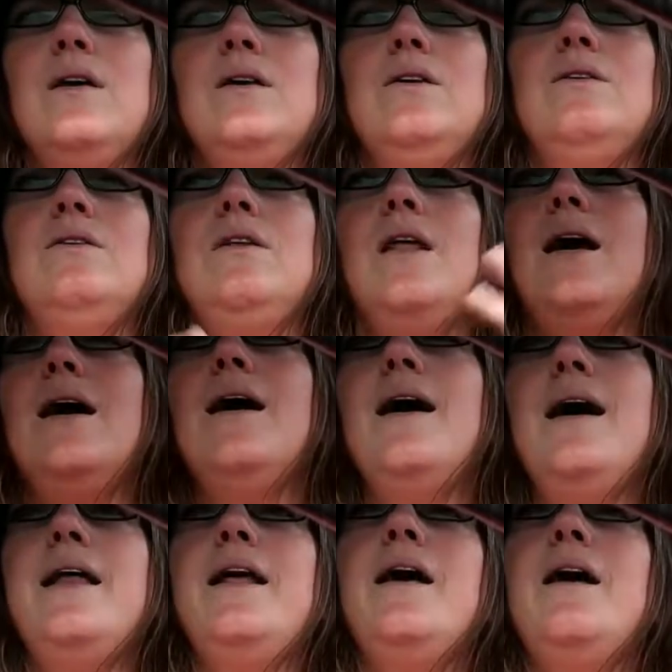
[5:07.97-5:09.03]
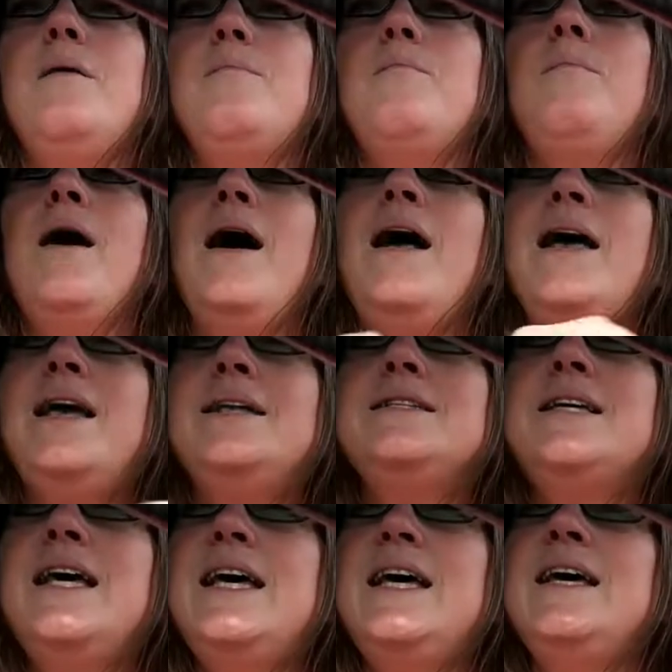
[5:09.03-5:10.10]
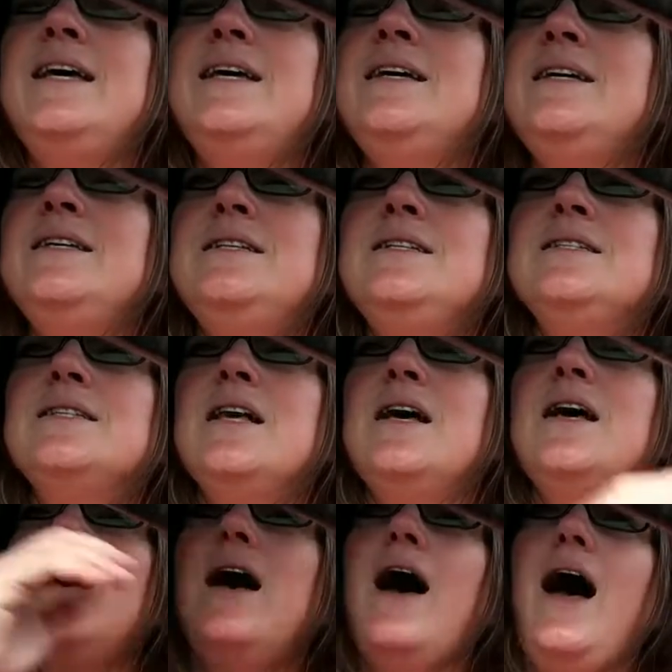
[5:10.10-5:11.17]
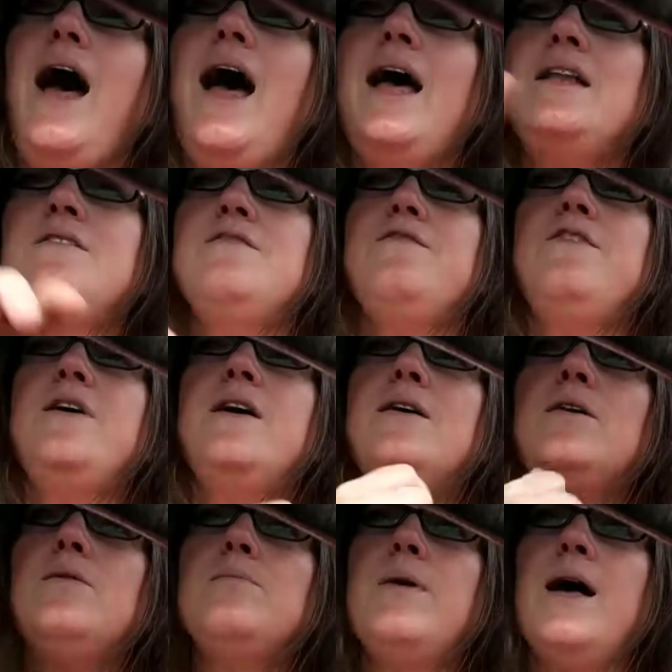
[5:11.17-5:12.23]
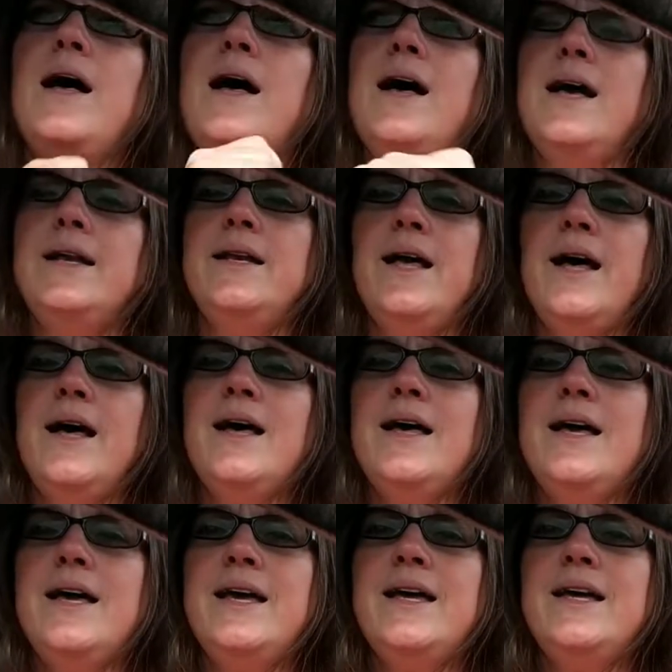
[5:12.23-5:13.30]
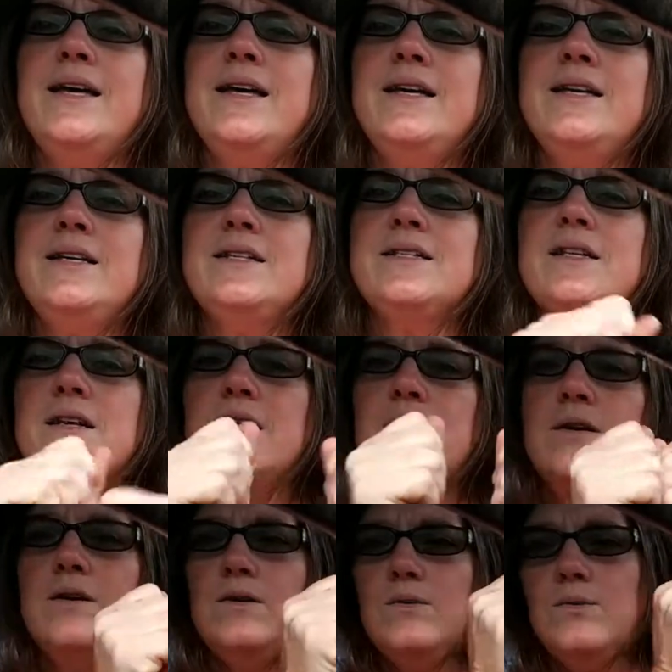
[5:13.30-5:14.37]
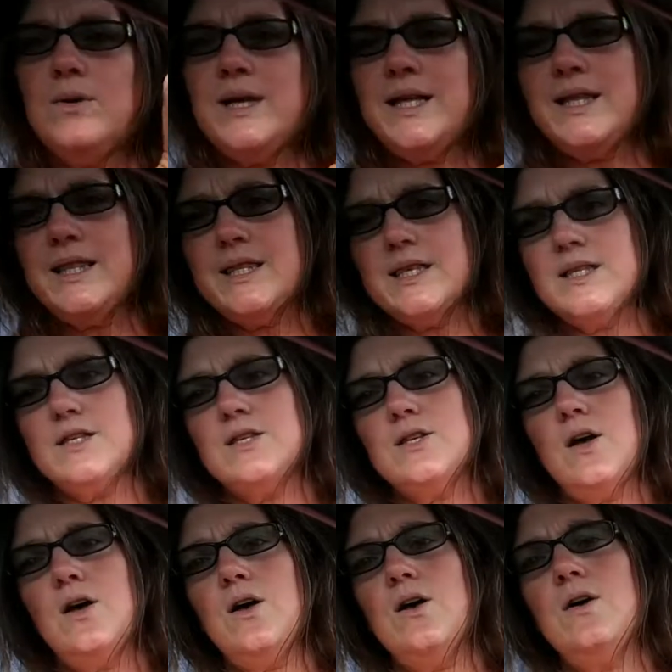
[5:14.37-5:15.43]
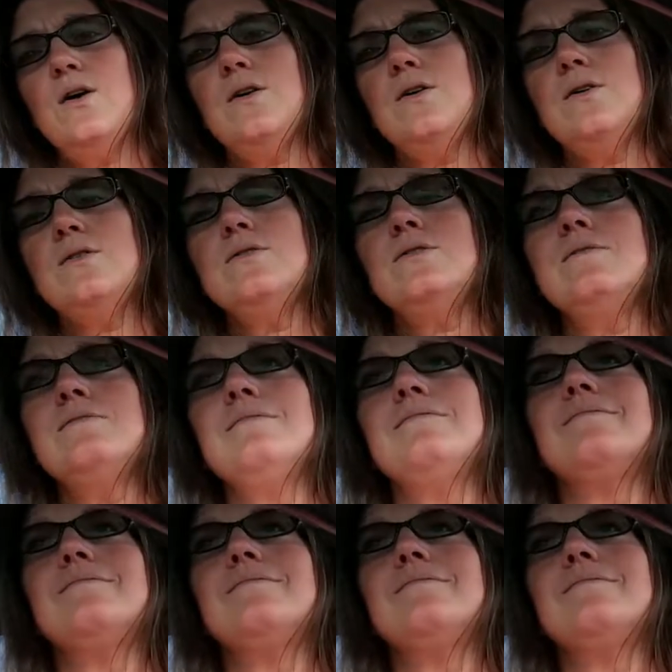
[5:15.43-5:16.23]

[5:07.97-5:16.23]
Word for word: You light up my days and fill my nights with song.